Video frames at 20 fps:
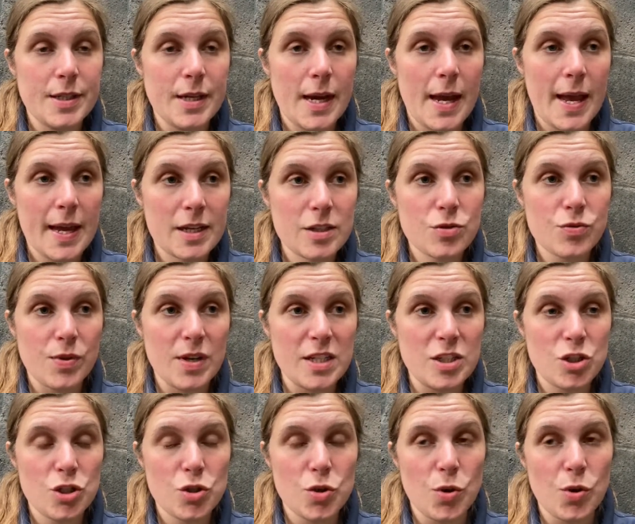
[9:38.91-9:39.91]
x-rays
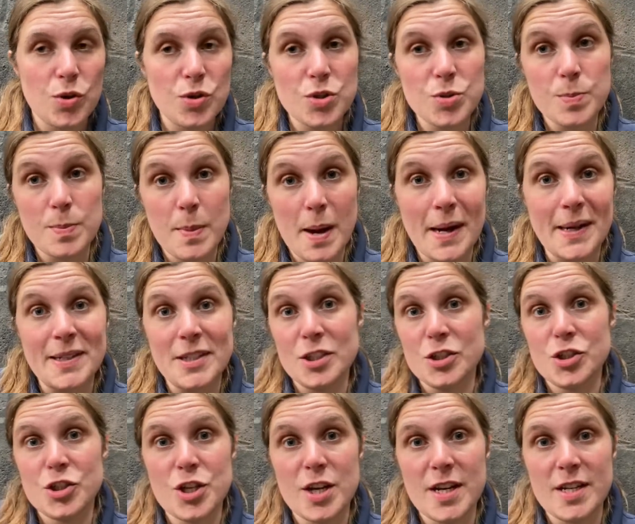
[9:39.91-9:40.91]
showed minor
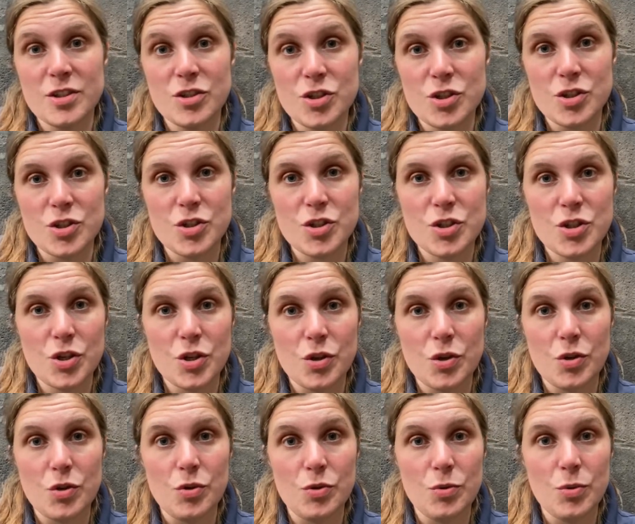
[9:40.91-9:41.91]
changes
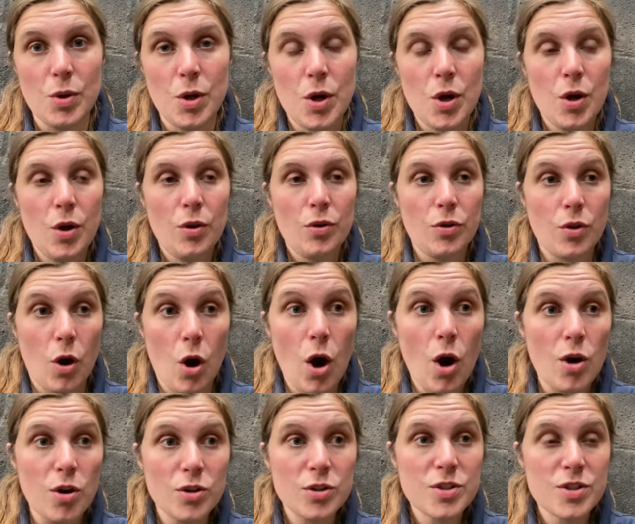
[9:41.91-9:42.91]
to the
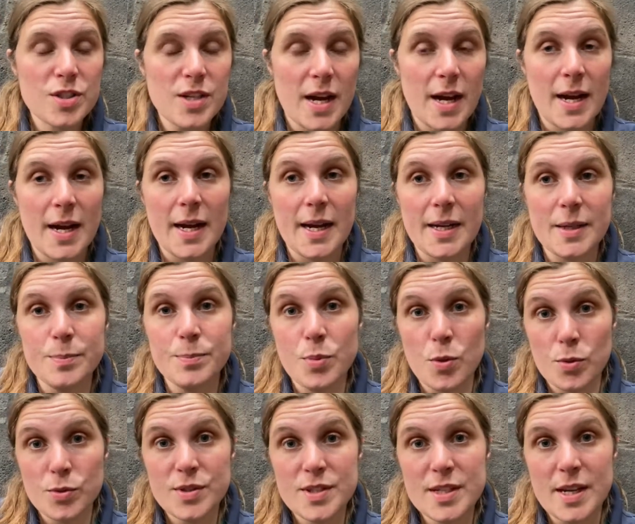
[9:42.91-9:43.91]
hocks, and
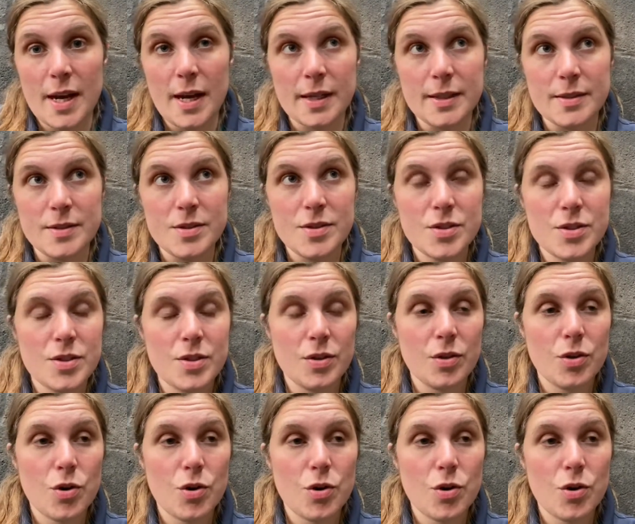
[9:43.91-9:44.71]
bone scans